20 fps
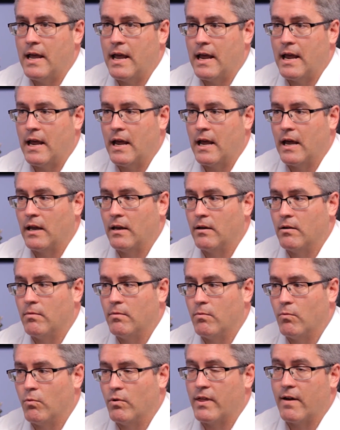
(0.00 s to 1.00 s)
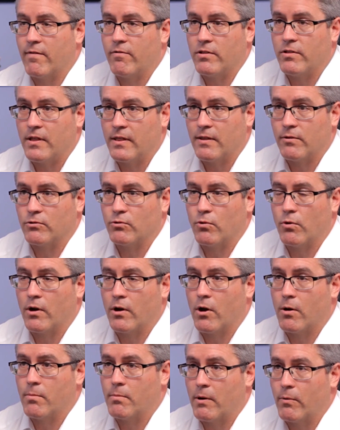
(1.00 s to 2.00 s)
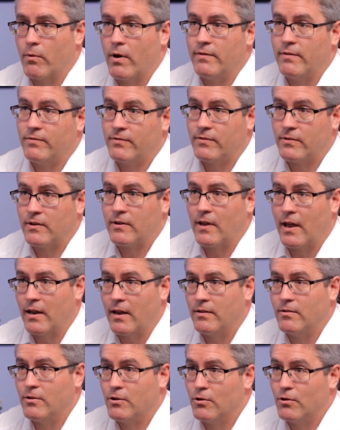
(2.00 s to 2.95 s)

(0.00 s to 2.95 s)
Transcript: And with everything that was going on, my wife said,